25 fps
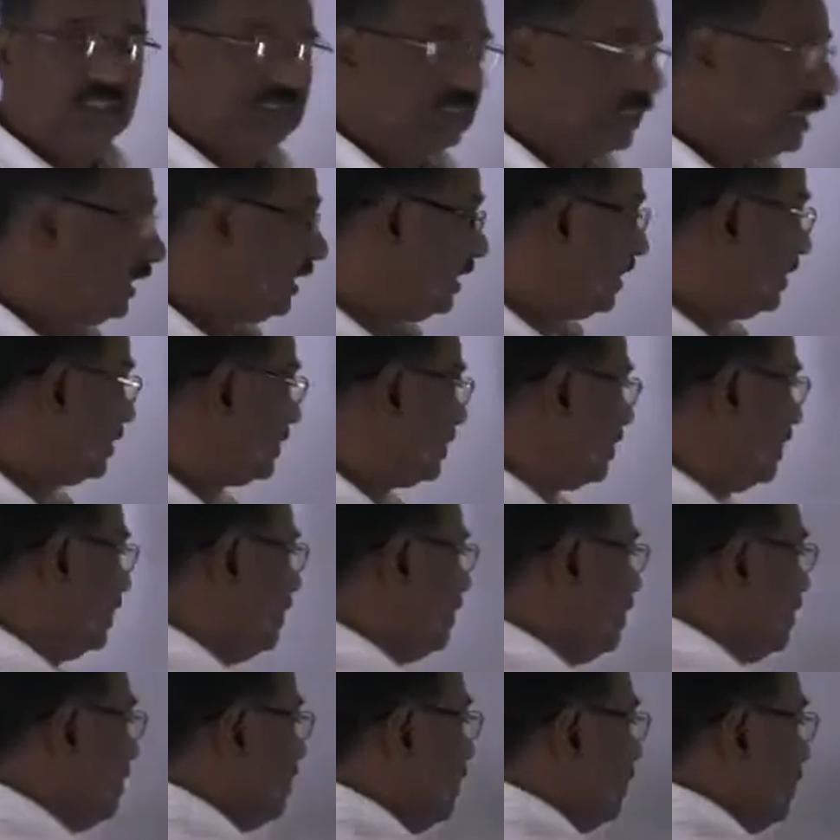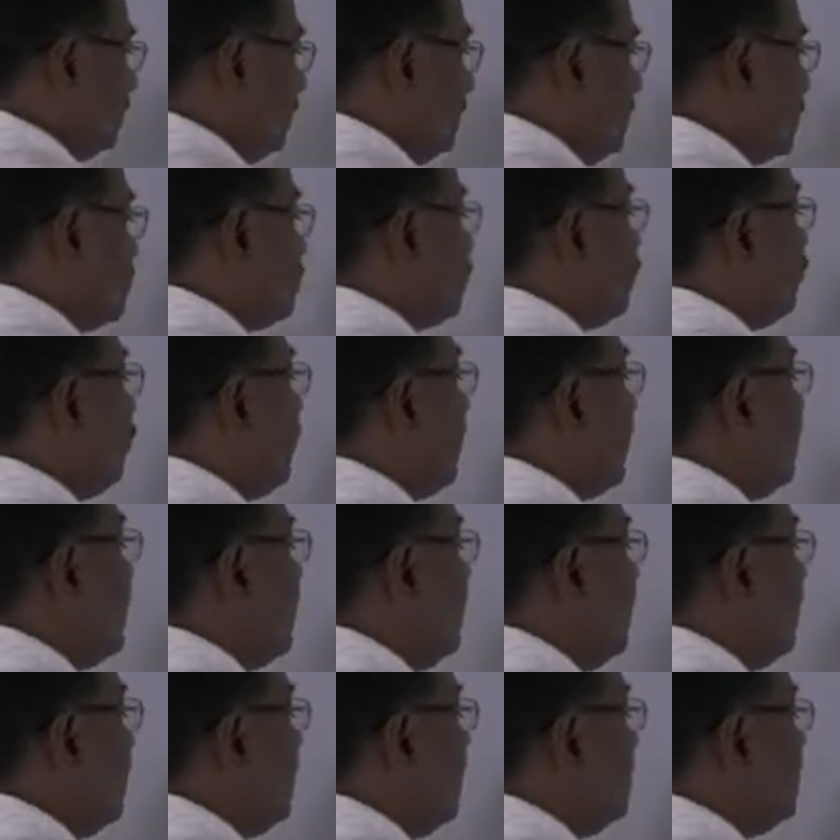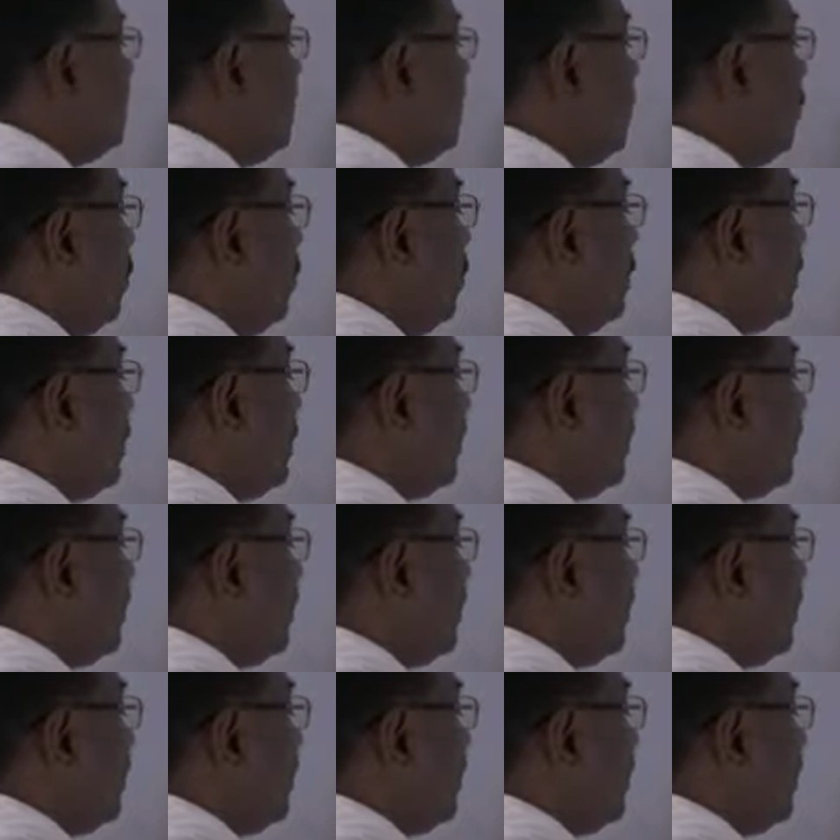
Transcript: That is, this y is equal